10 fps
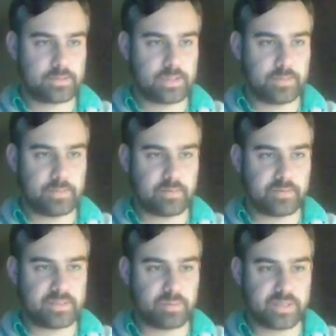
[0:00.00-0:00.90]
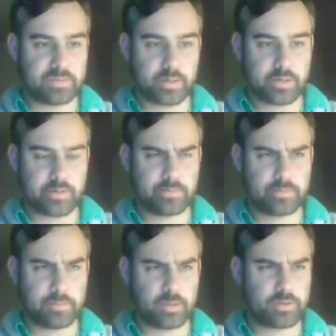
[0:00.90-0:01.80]
Keeping obviously Planeswalker.
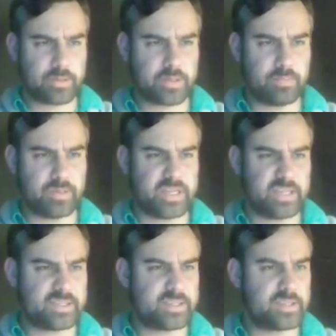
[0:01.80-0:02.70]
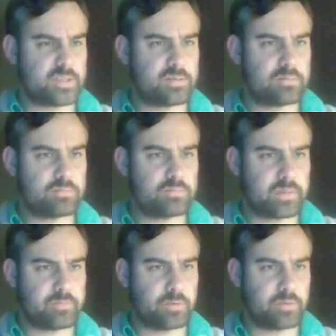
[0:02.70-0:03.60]
I'm not sure about keeping instant. I
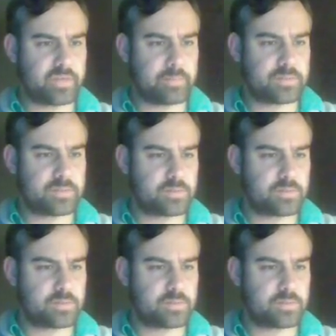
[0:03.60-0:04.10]
would have kept.